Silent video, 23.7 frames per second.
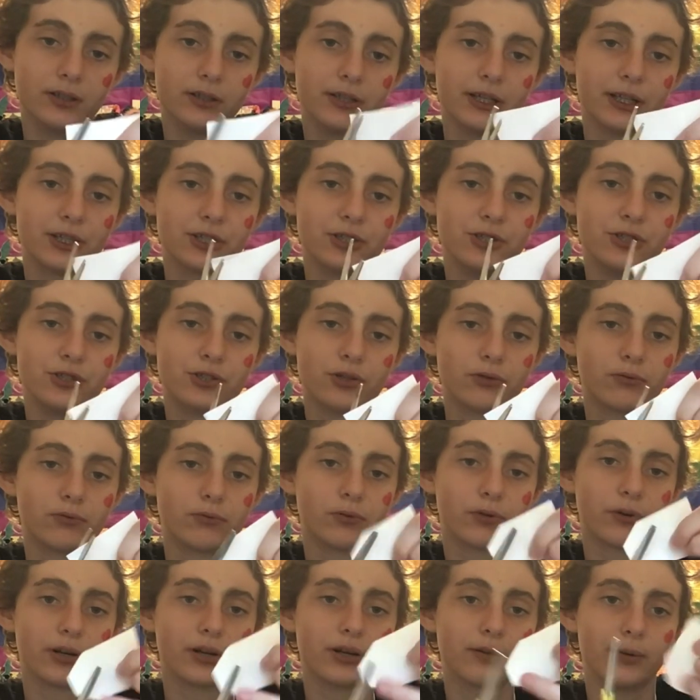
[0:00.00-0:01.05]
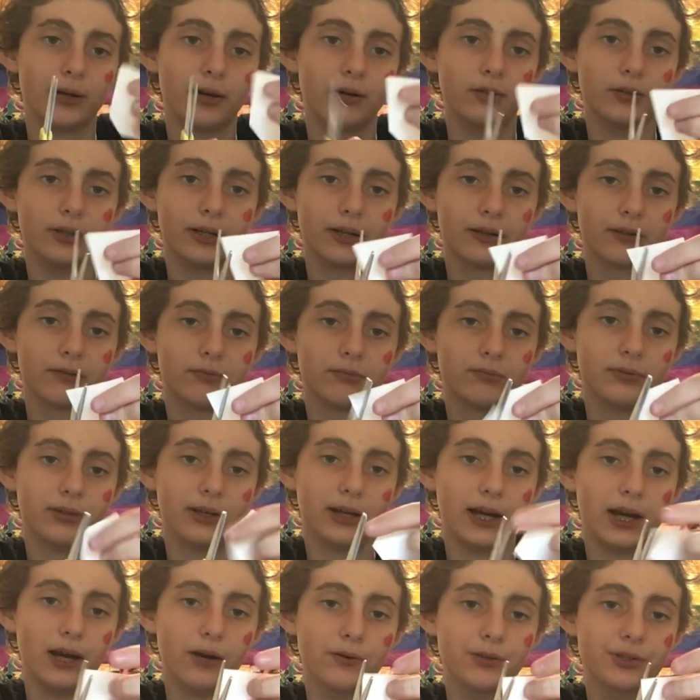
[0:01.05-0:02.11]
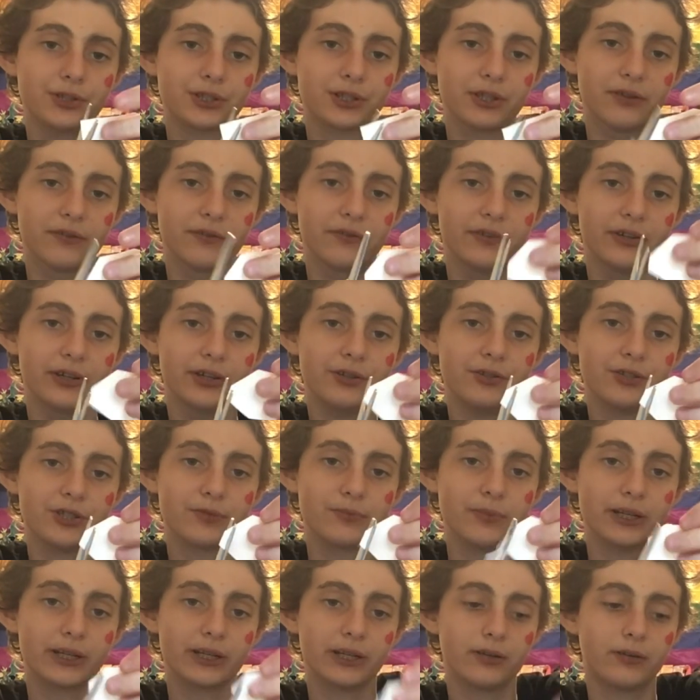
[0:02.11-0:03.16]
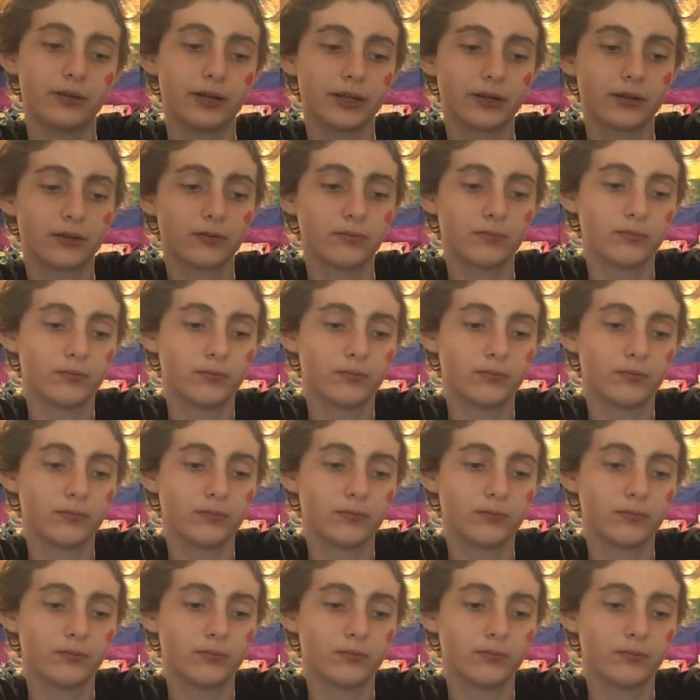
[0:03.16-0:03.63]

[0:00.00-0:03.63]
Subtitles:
Like don't worry about like how it's gonna fit, just make it like